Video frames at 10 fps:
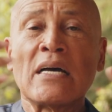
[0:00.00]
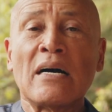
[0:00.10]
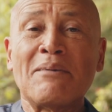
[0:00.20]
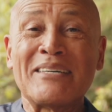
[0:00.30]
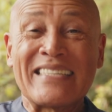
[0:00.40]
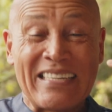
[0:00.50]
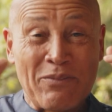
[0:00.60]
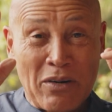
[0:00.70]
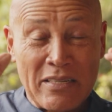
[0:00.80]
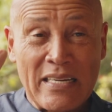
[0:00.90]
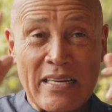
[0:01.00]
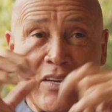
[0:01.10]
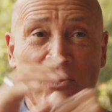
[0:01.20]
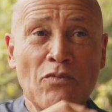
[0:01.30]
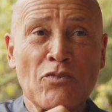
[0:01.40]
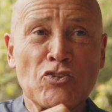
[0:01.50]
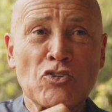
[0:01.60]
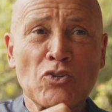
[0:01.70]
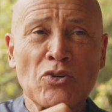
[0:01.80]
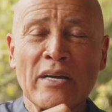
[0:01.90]
but one thing I know for
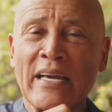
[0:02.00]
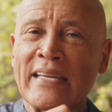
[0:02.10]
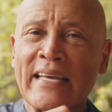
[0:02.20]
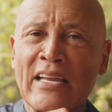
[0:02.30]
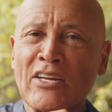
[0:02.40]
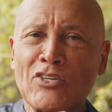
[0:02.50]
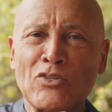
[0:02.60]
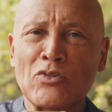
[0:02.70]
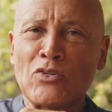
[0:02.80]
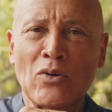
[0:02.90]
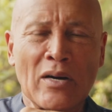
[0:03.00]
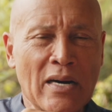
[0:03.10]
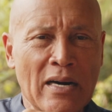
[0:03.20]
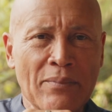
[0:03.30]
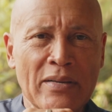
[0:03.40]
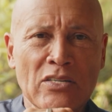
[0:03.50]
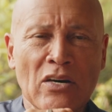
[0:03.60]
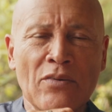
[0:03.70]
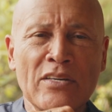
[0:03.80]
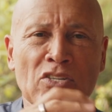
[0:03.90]
sure, it cannot do no harm. It's
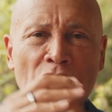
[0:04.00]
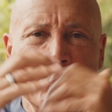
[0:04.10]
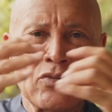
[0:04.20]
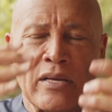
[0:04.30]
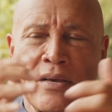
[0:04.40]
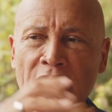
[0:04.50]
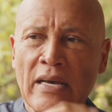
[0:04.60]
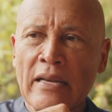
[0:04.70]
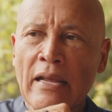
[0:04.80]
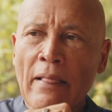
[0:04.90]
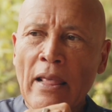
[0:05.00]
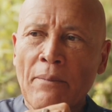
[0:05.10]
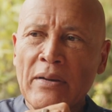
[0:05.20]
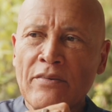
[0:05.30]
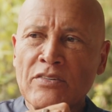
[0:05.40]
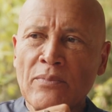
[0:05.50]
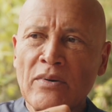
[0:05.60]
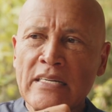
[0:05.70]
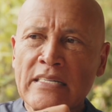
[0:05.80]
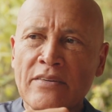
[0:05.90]
always good to give that. But if
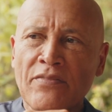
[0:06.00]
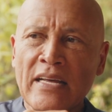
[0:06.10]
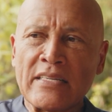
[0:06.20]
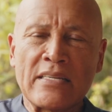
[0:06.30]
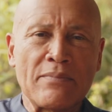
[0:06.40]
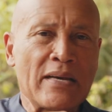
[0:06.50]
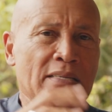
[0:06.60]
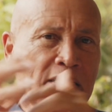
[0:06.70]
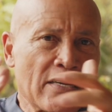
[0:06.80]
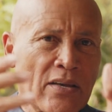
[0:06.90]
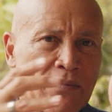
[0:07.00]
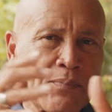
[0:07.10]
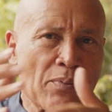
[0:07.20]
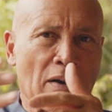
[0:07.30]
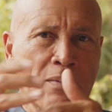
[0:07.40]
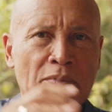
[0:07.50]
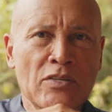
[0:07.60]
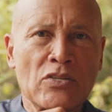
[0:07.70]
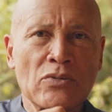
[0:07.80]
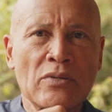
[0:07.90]
someone has advanced dementia, you have a problem
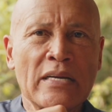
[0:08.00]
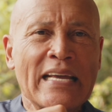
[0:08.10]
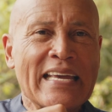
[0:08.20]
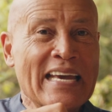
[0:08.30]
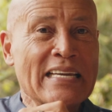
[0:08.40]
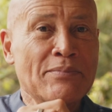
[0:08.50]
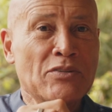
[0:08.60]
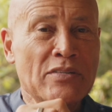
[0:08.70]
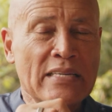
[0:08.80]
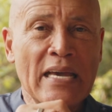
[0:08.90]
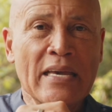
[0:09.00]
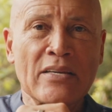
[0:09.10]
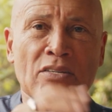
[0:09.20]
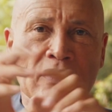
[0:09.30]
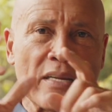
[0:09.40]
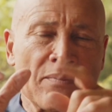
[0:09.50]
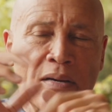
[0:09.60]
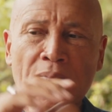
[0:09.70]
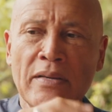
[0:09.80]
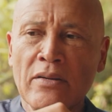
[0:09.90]
to get them to take it, so that
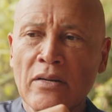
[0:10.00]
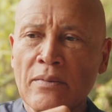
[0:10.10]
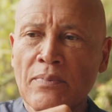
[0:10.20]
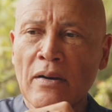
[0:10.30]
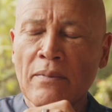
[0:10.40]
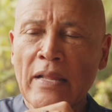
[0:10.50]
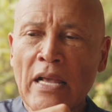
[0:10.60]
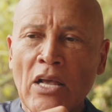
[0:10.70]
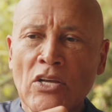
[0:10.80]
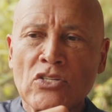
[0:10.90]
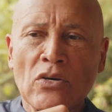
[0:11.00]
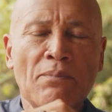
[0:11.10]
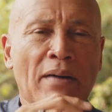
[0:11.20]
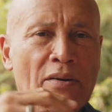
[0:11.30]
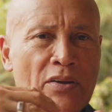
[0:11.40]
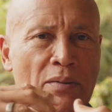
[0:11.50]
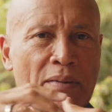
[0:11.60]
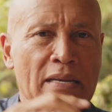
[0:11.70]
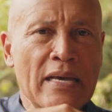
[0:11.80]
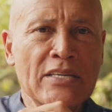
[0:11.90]
might be another problem. So my
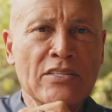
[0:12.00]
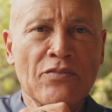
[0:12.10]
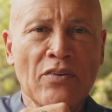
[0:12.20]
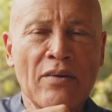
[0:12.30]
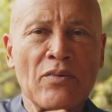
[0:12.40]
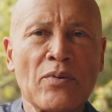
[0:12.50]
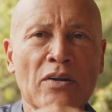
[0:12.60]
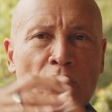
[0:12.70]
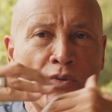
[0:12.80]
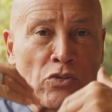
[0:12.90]
recommendation for everyone who is